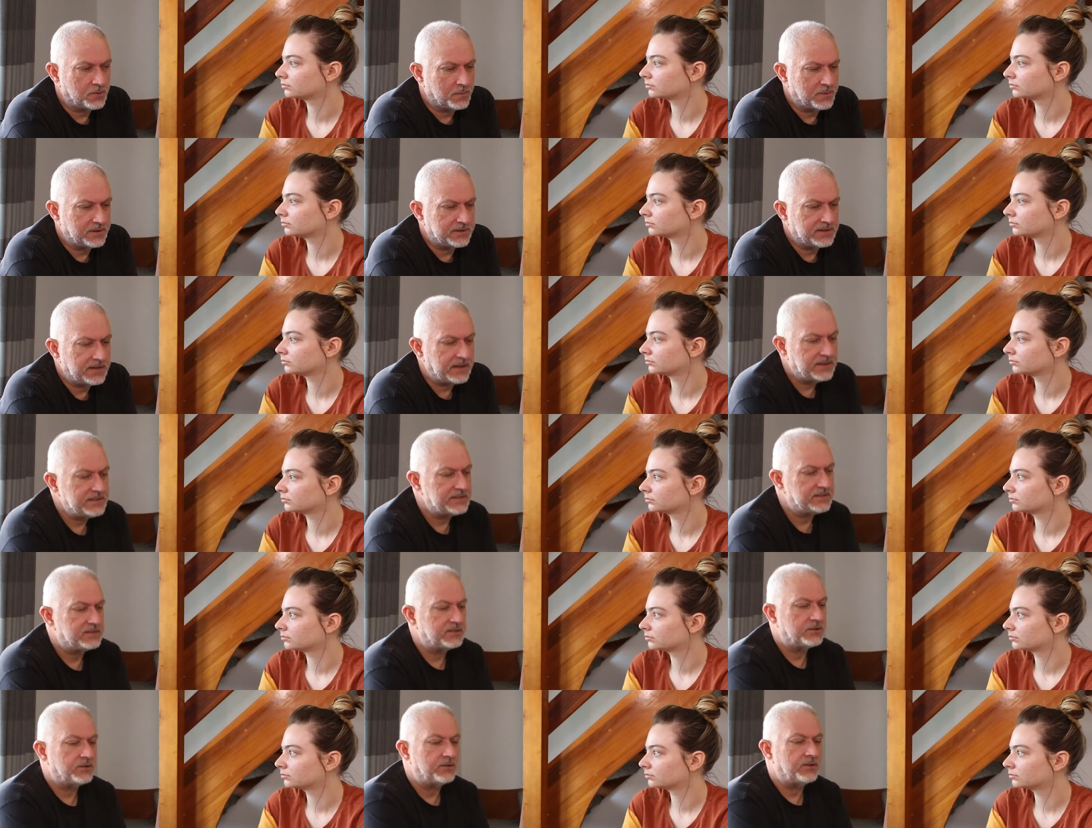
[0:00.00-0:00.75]
Speaker 1: a couple of
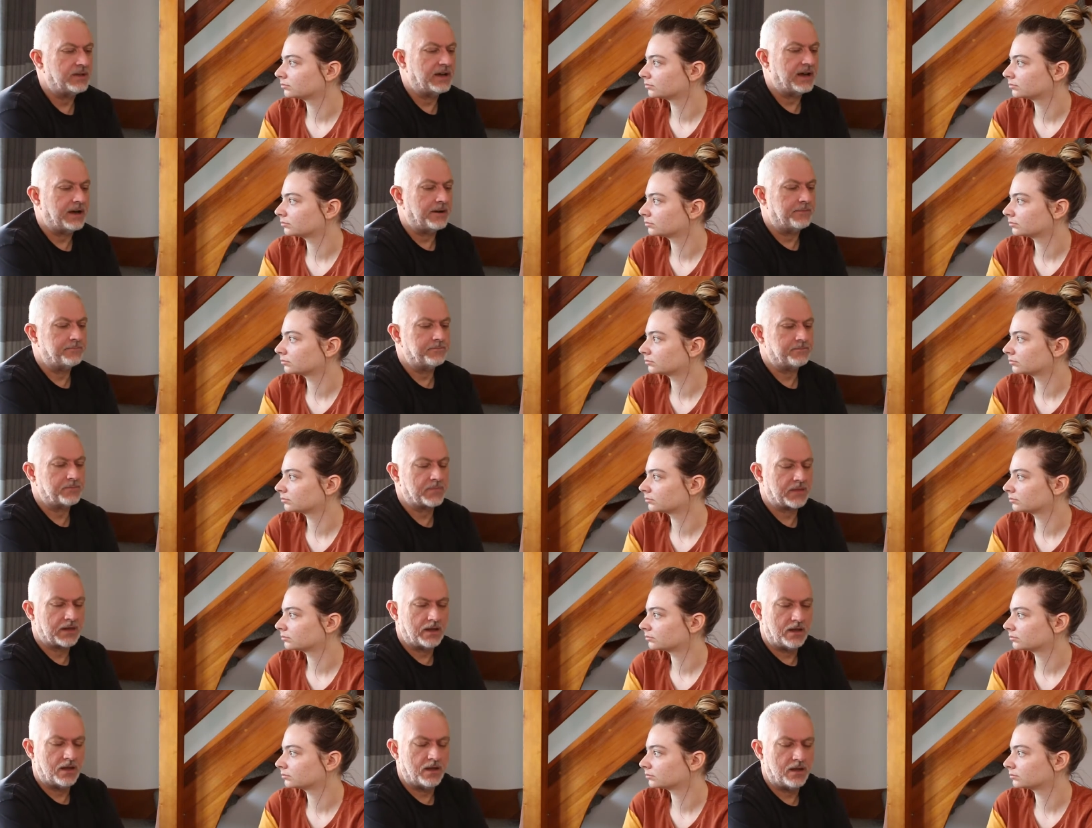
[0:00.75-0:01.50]
days to do that.
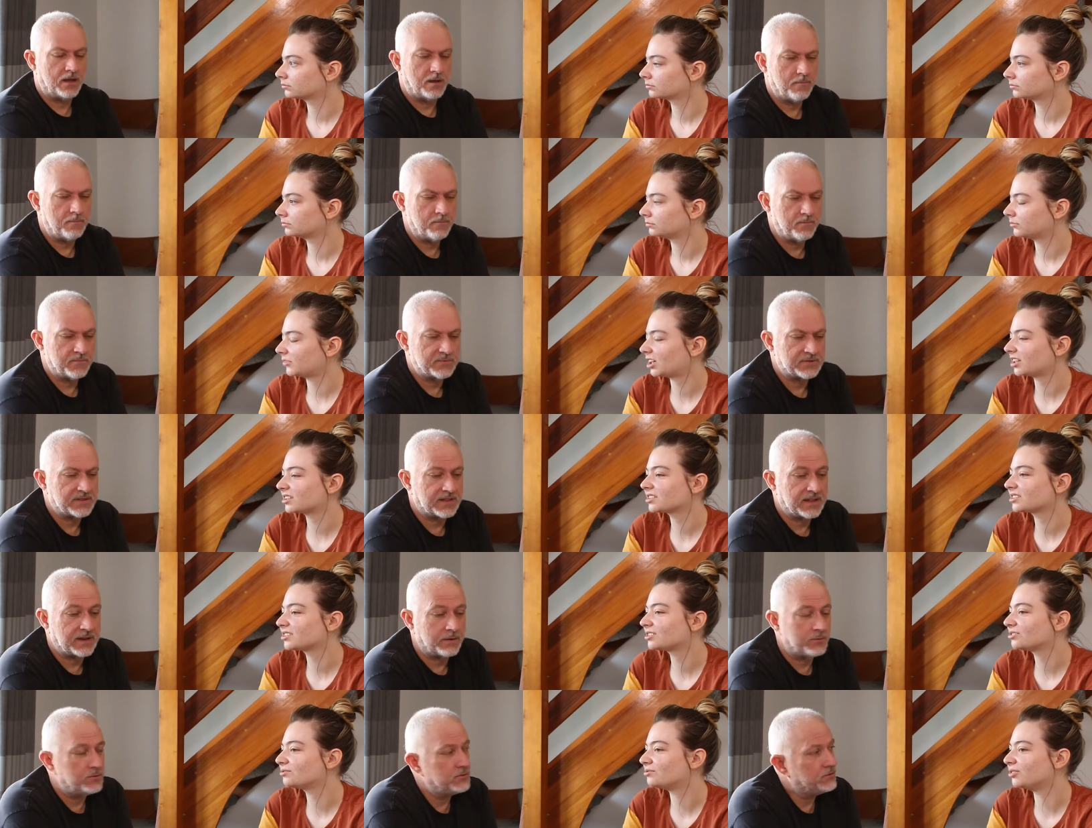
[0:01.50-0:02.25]
Um,
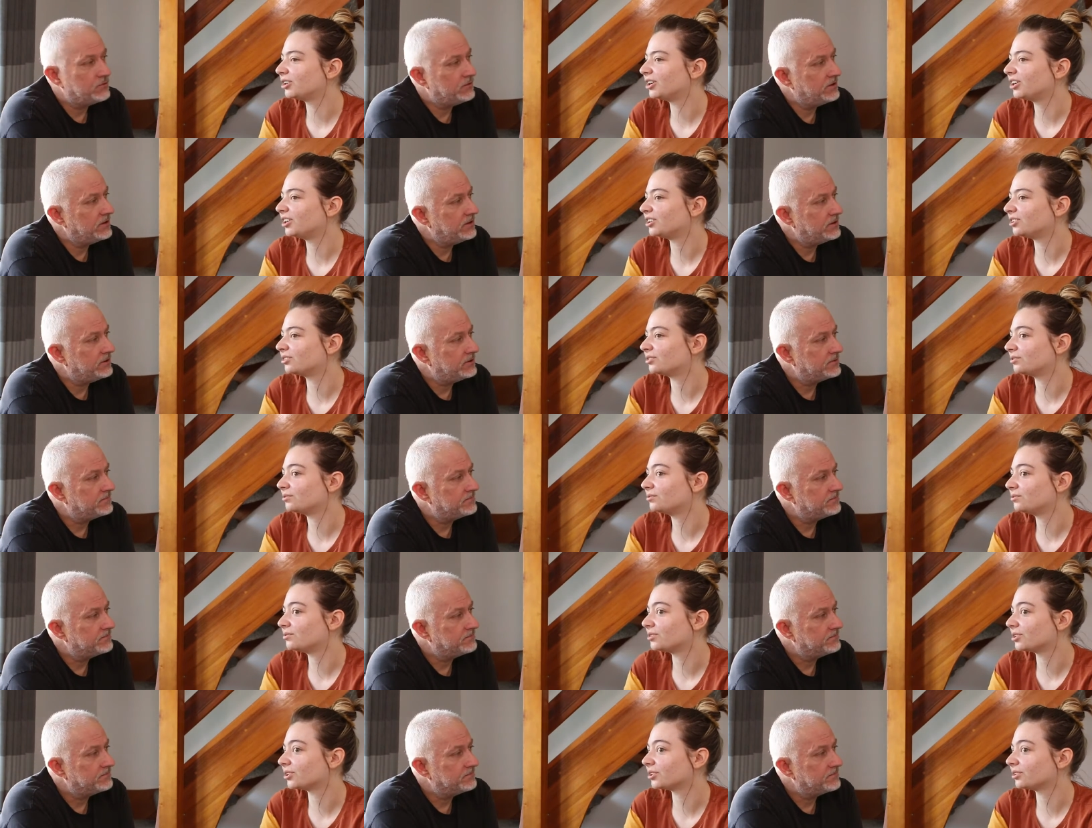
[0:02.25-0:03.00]
so that was really, really good.
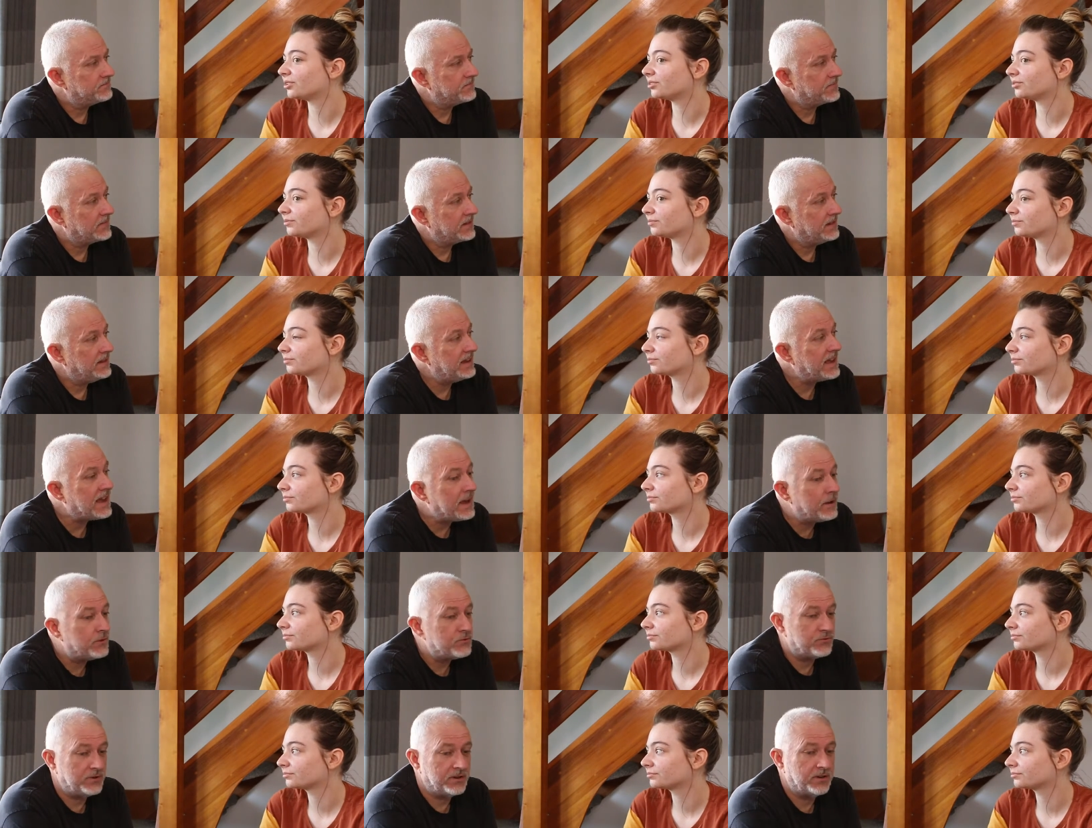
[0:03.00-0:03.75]
Cool,
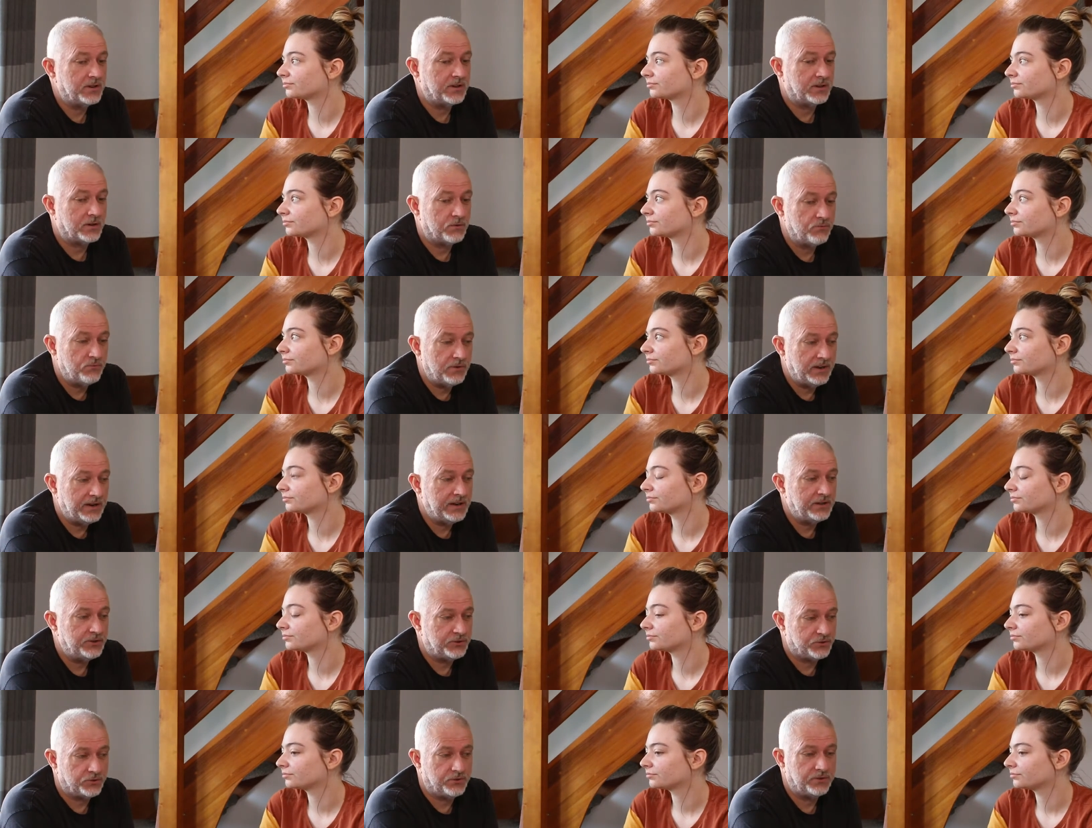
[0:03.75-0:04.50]
yeah, it was really good. I
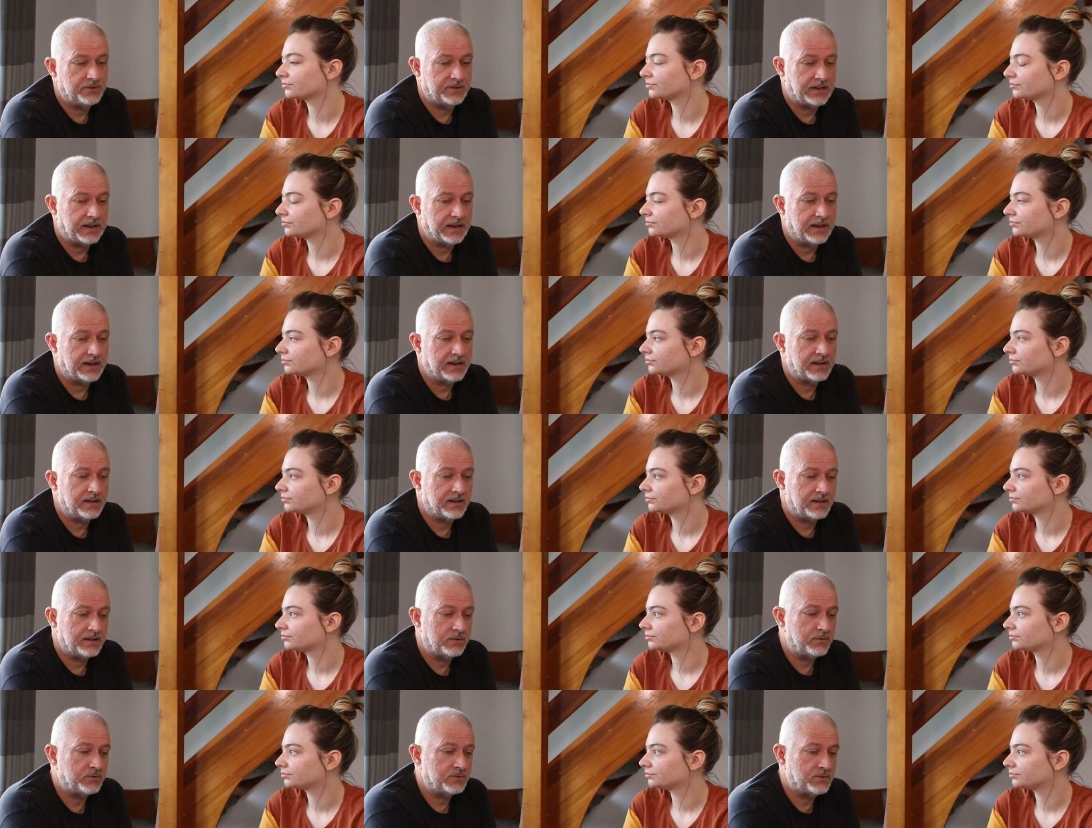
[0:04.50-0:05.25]
really enjoyed that.
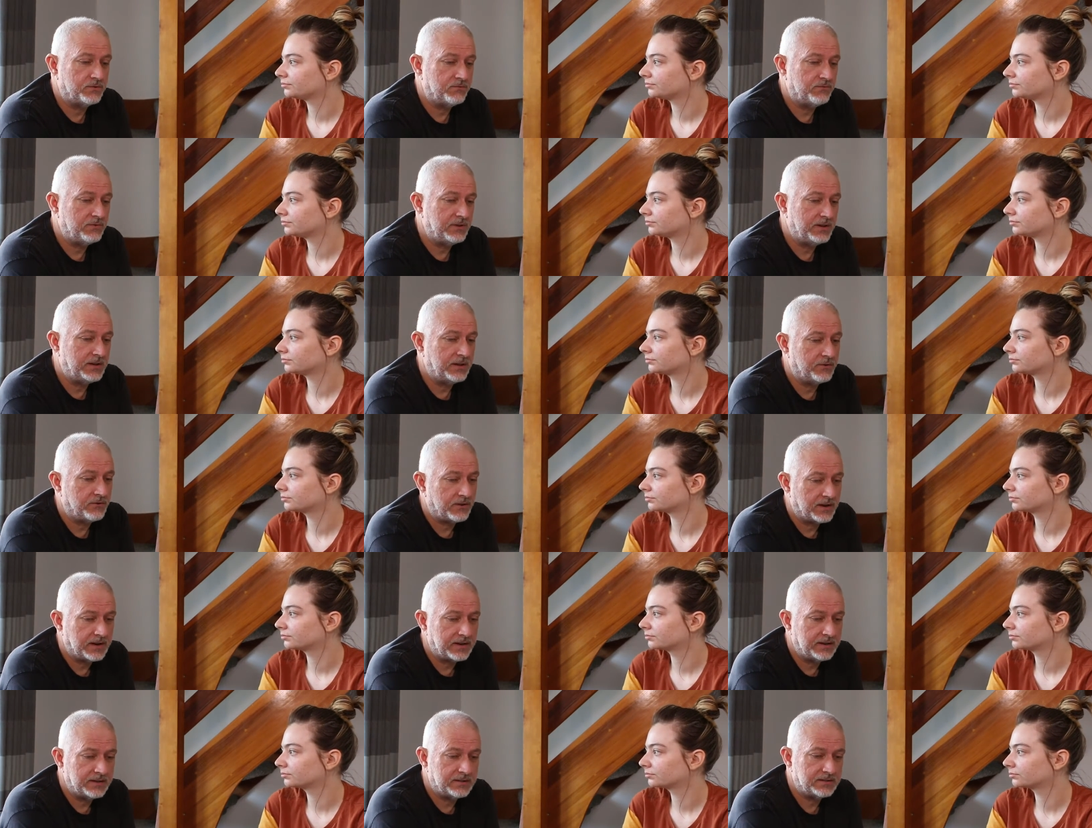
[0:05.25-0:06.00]
Uh, it was a really
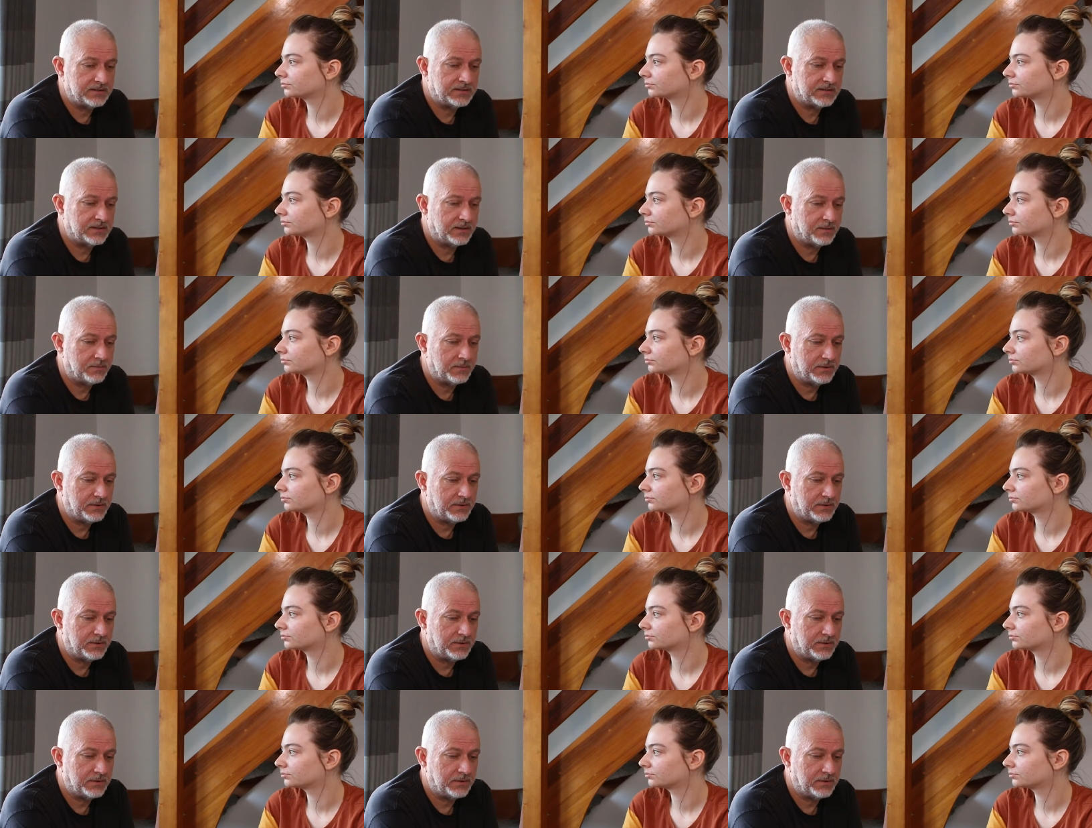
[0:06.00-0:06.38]
great